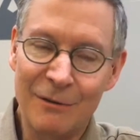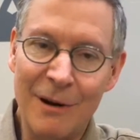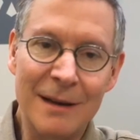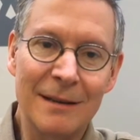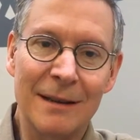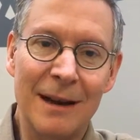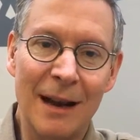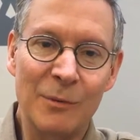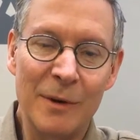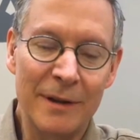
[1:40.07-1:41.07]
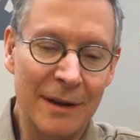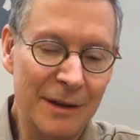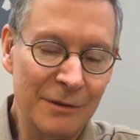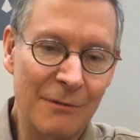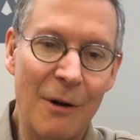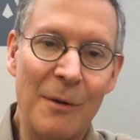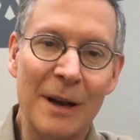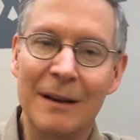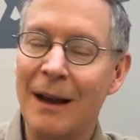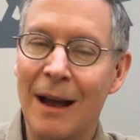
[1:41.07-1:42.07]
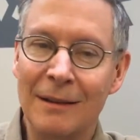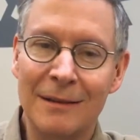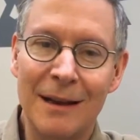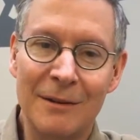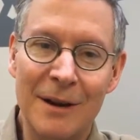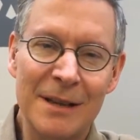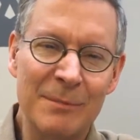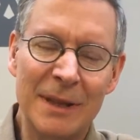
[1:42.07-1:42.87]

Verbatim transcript: great to connect with, and it's growing uh, like crazy.